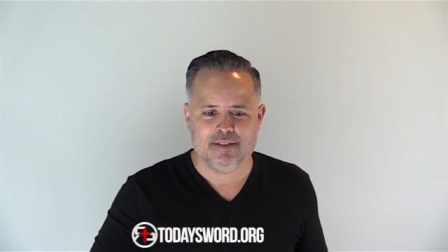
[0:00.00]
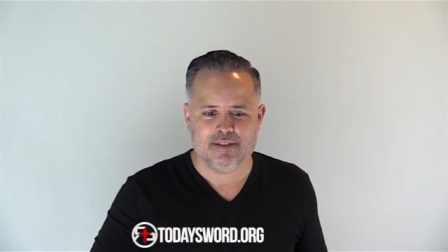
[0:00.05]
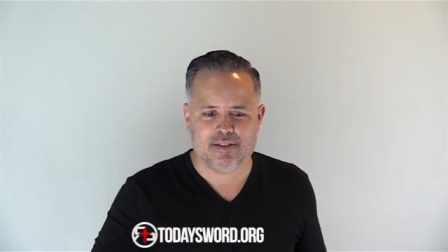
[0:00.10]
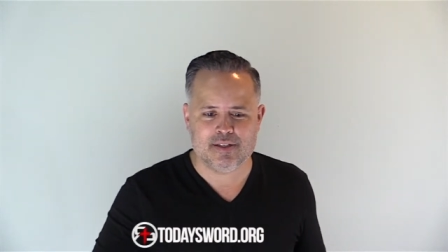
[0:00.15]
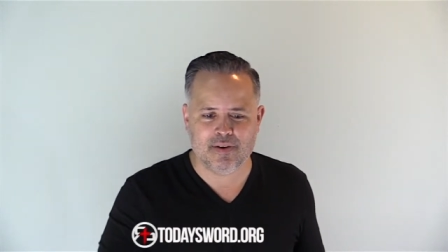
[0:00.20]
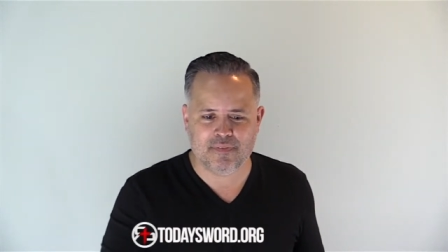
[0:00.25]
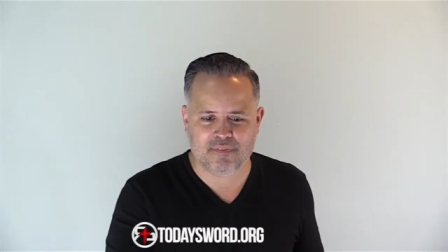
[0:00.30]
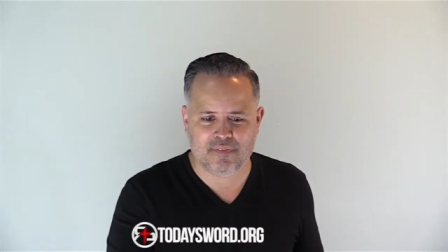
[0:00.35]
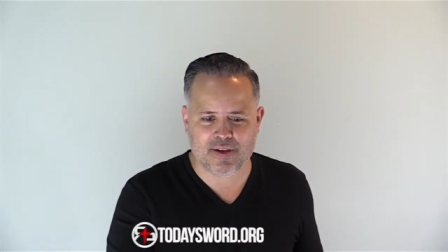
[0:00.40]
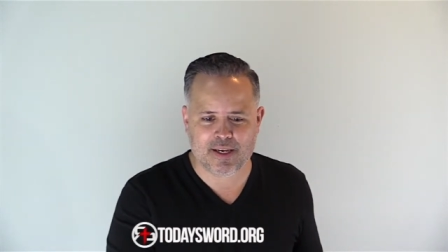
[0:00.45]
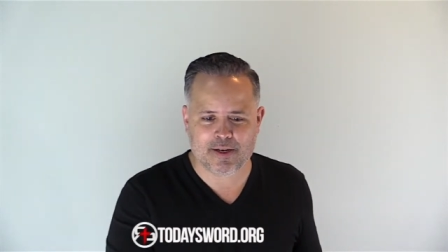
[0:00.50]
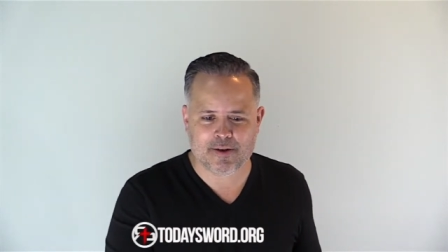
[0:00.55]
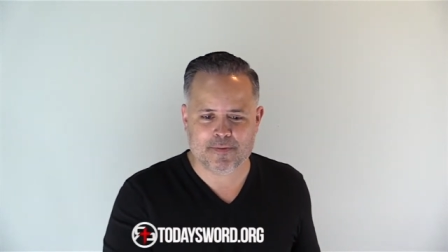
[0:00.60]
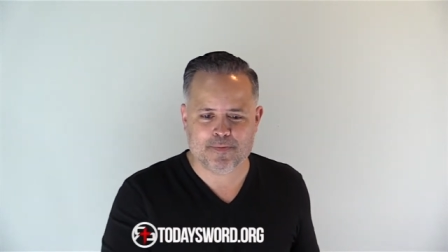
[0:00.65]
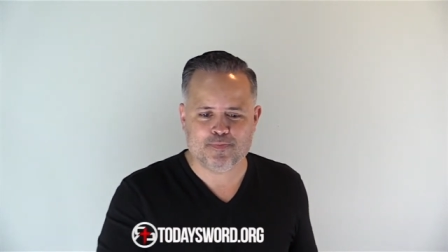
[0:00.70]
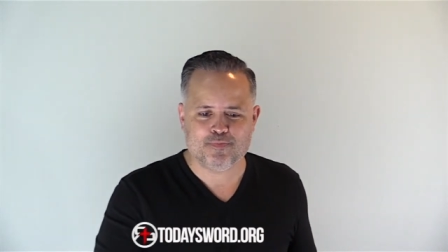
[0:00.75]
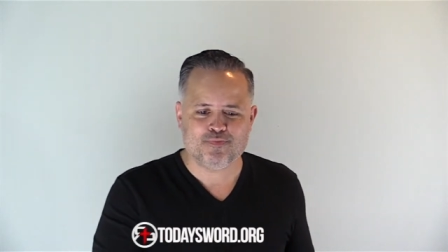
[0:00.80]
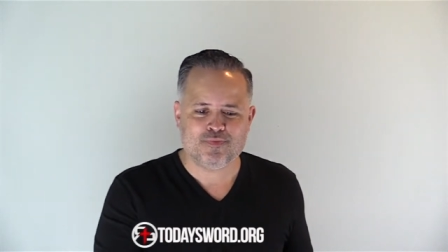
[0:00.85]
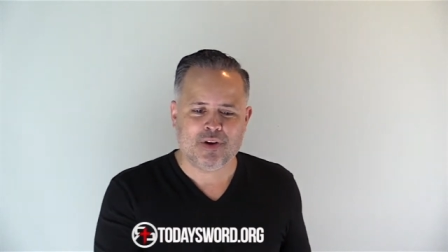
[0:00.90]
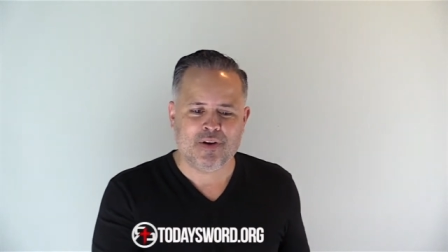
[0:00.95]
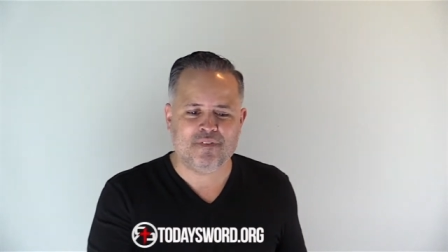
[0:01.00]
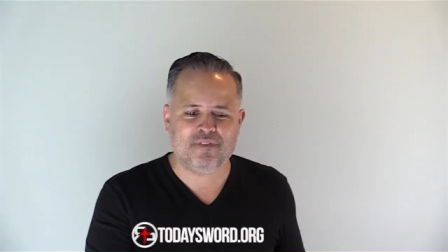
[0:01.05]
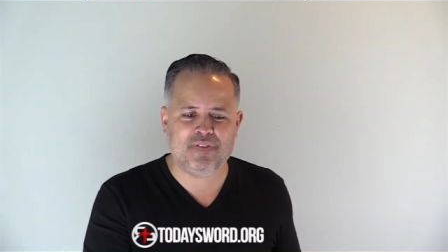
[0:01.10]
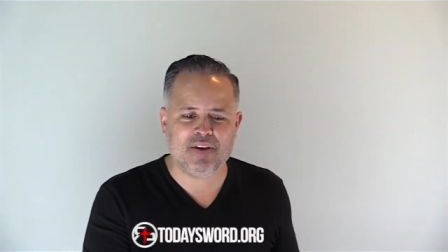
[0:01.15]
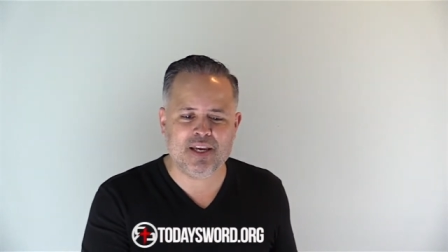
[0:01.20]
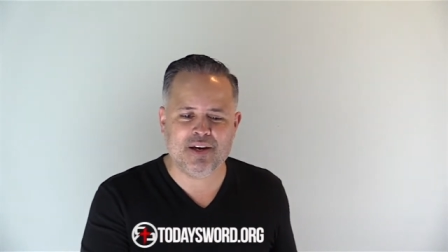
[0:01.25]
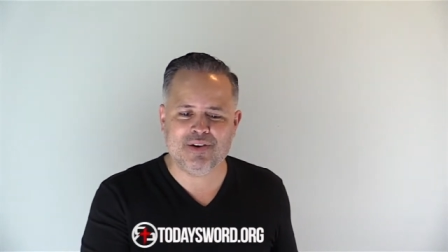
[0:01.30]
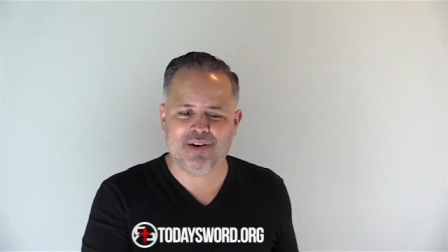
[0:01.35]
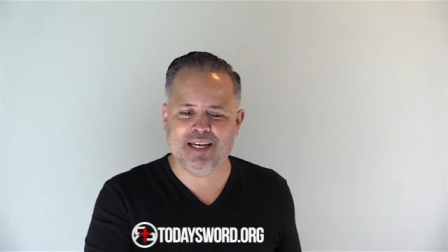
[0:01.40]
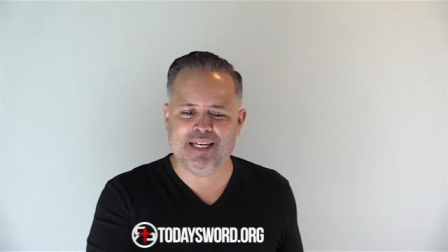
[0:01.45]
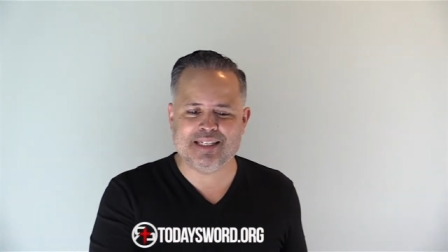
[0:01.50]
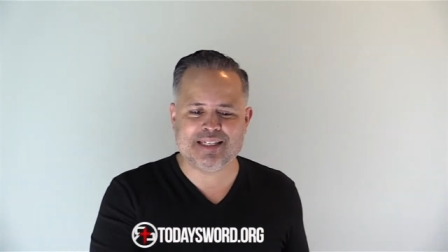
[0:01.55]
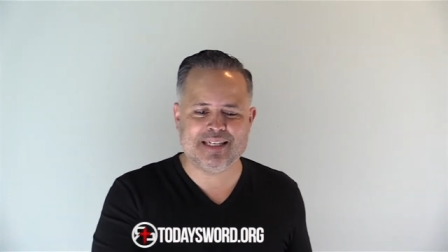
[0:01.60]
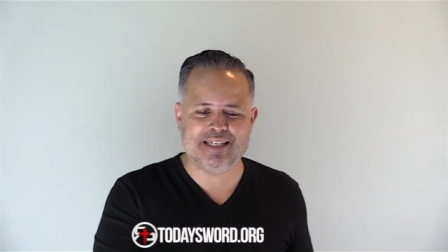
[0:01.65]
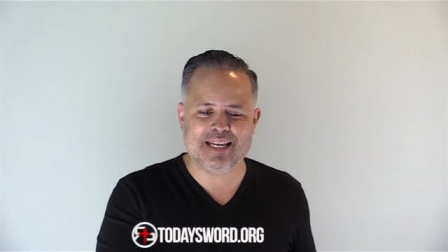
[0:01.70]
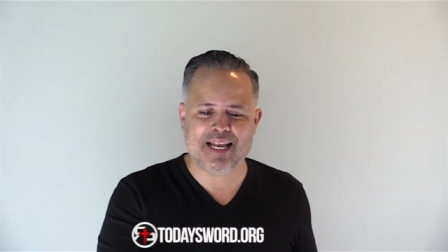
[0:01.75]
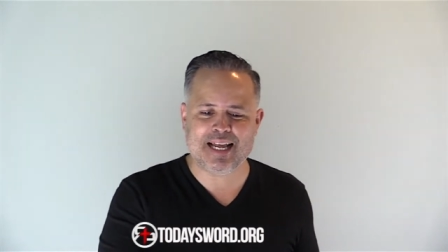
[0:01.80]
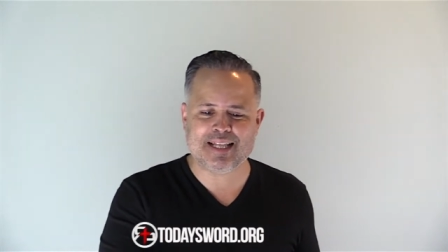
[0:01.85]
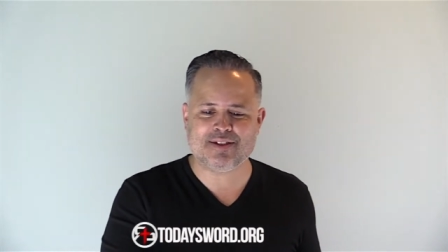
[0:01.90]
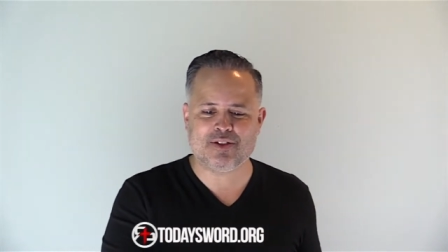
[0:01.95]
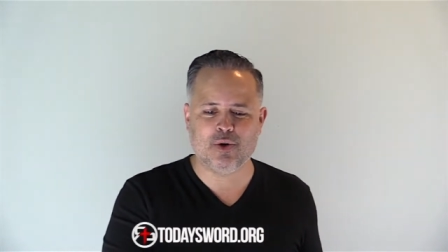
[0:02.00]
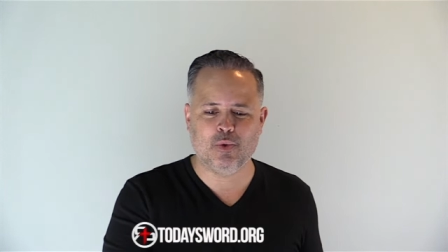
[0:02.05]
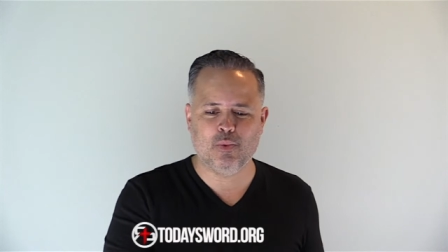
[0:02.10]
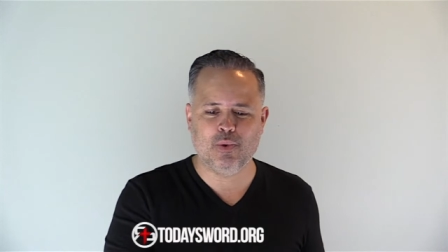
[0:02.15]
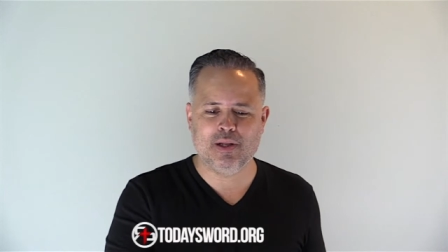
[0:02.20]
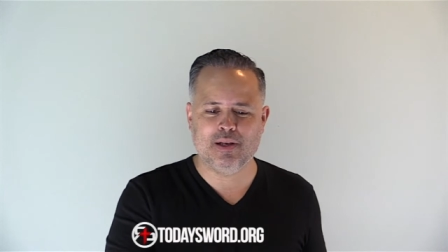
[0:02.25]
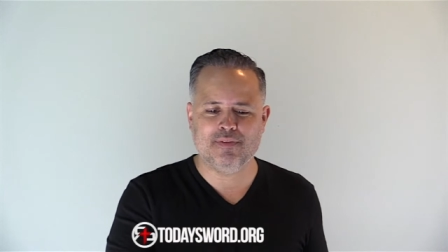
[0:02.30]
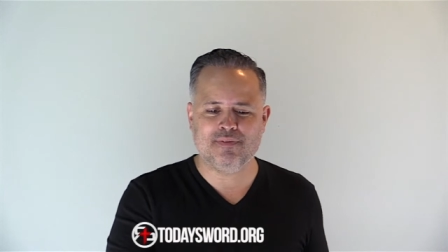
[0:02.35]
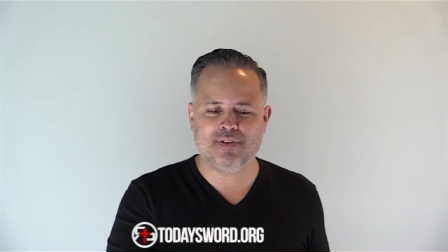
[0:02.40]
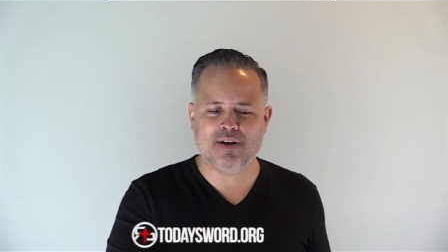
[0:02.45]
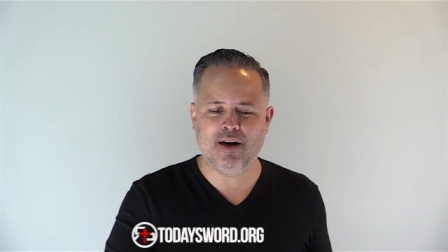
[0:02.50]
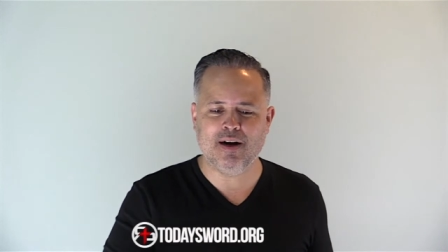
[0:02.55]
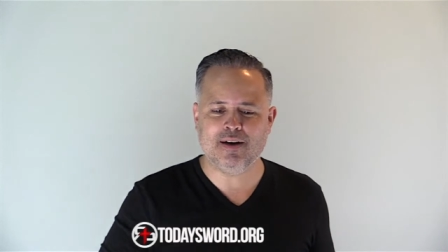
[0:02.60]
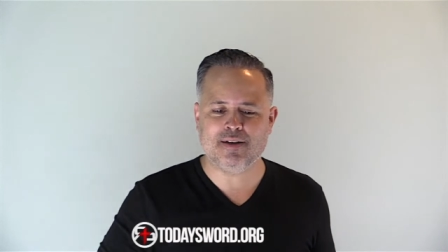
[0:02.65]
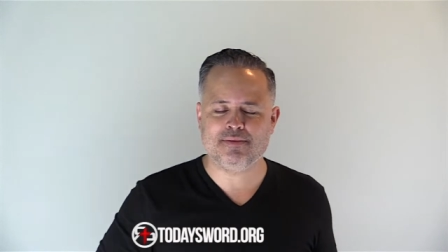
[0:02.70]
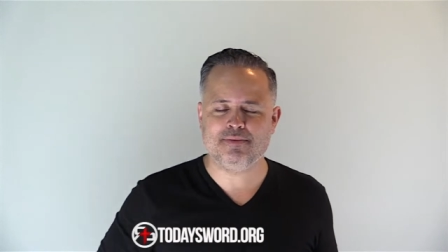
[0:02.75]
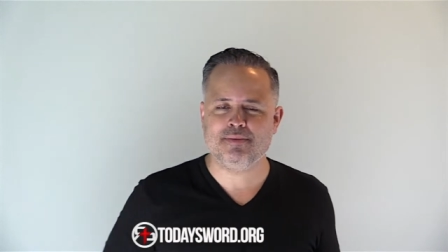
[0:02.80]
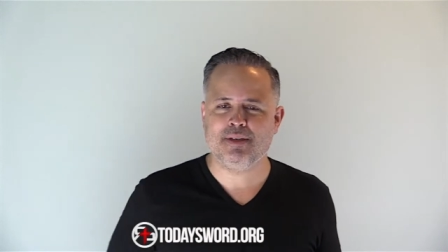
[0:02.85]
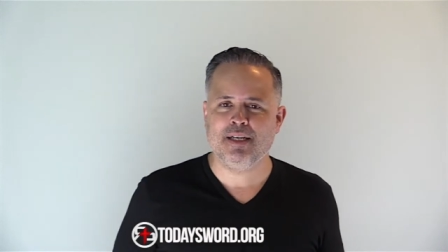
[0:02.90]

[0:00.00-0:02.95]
to fear. Fear is not the will of God.